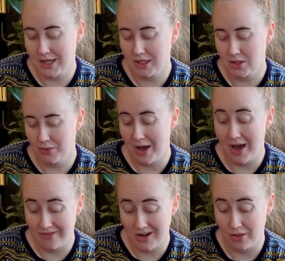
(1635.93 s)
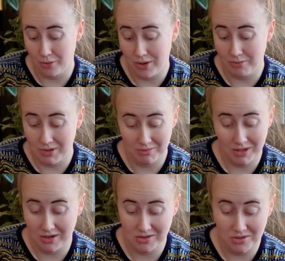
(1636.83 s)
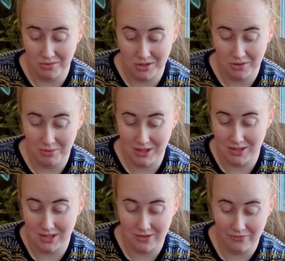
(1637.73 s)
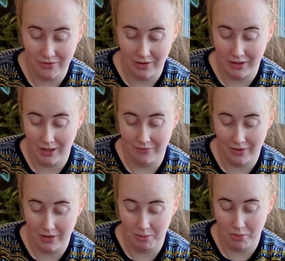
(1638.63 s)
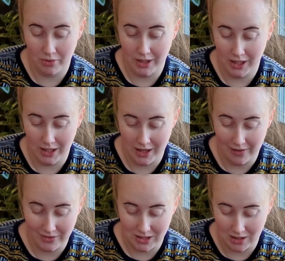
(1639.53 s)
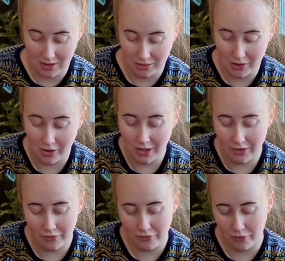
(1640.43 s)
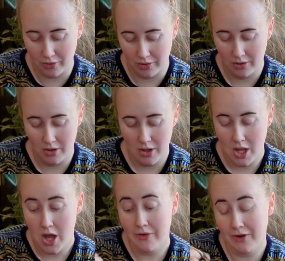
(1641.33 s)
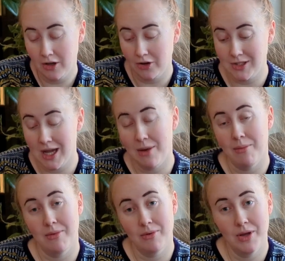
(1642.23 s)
I do have another one, but I'm not going to show it to you because it's very, very boring and I haven't done anything on it for a very long time.